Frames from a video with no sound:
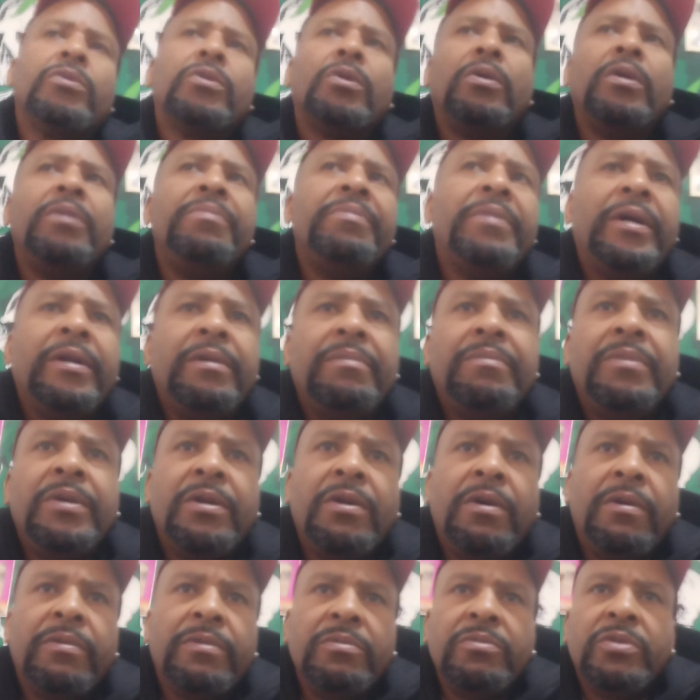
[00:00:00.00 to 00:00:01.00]
So he might have
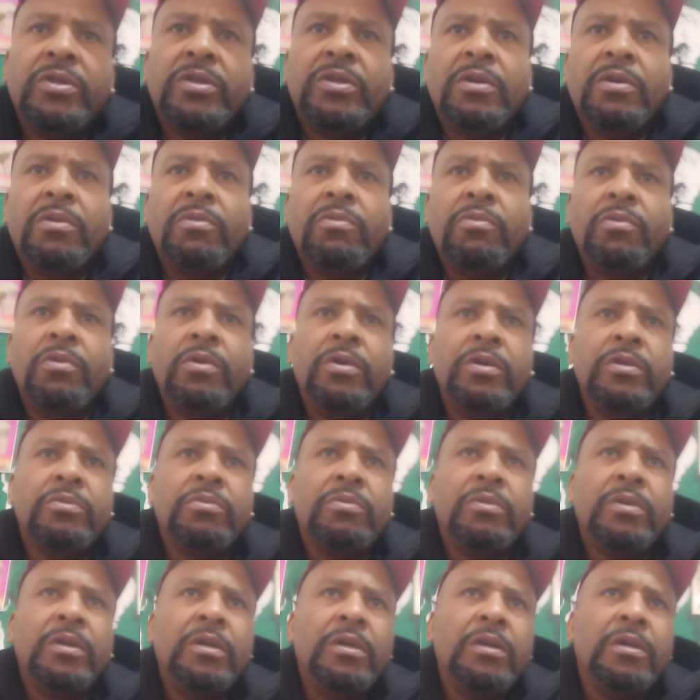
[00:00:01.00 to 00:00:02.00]
been off them
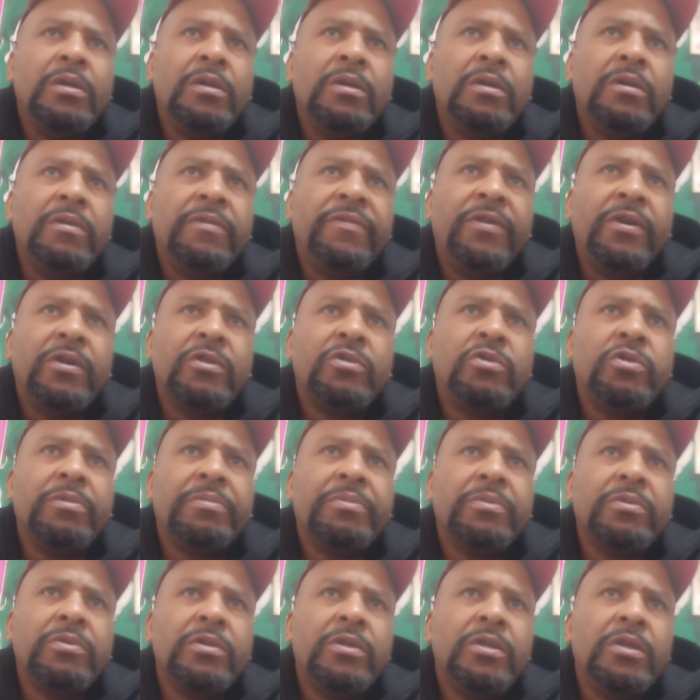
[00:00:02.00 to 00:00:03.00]
steroids when he uh, fought
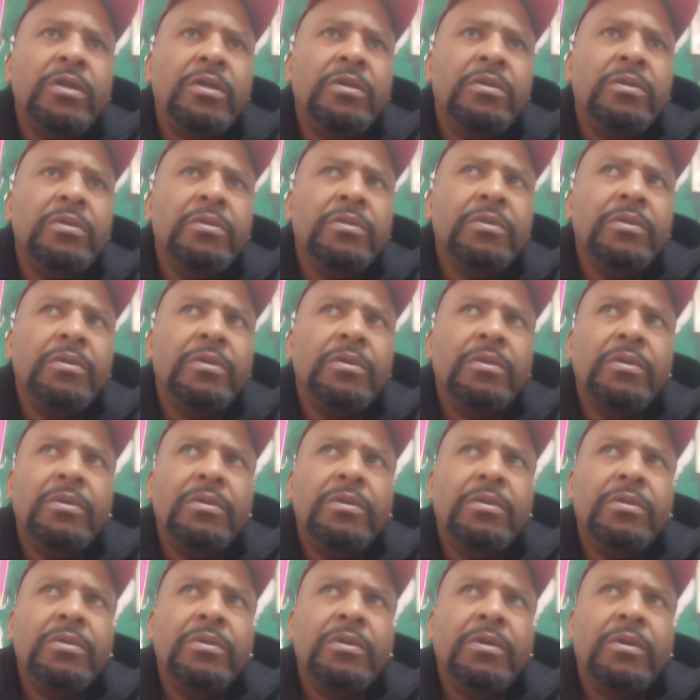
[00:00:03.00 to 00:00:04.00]
Triple G.
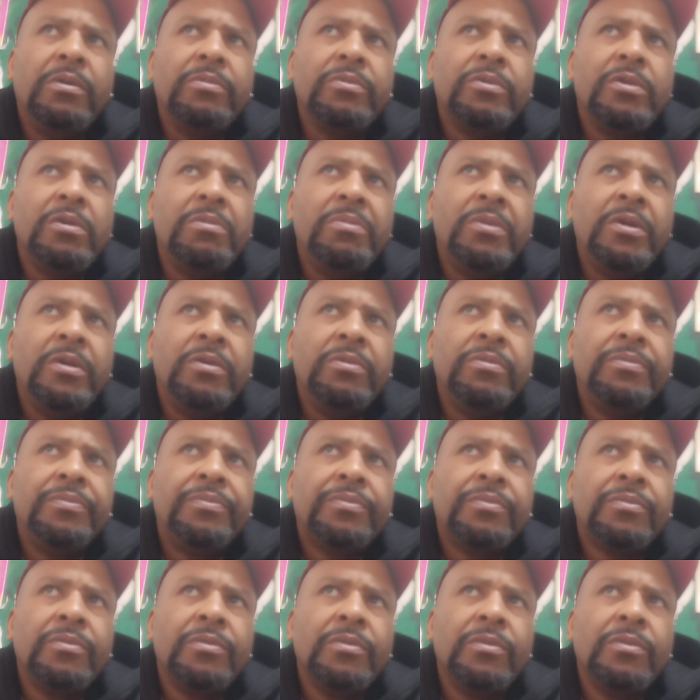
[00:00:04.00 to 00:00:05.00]
You know what I'm talking about?
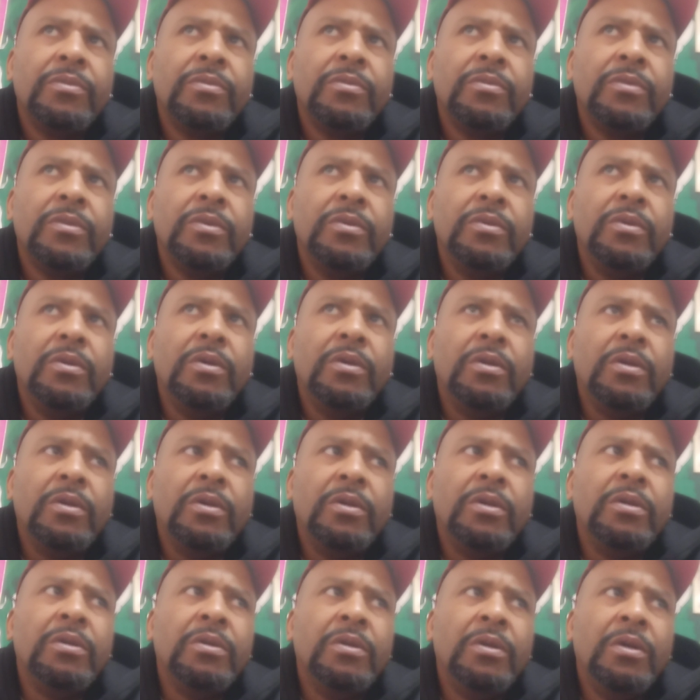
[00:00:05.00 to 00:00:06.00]
And
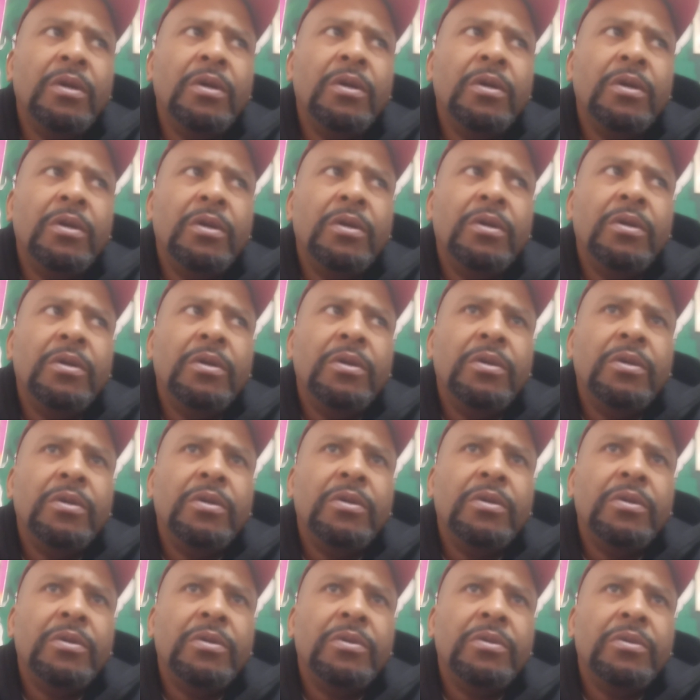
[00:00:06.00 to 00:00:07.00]
uh,
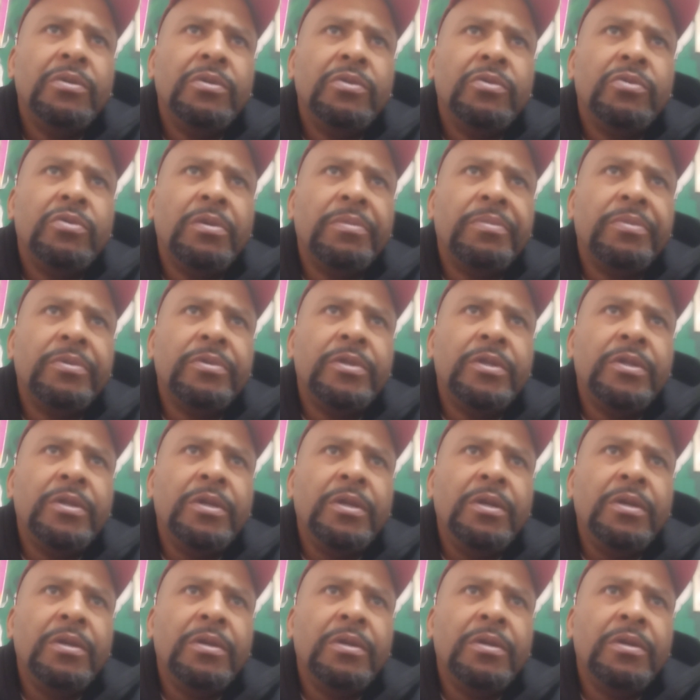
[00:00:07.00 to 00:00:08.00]
Triple
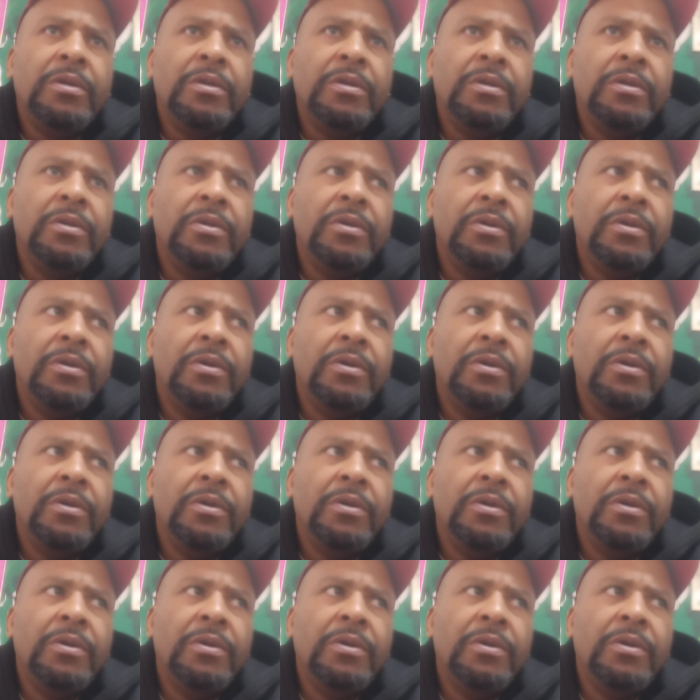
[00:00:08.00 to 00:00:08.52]
G, uh,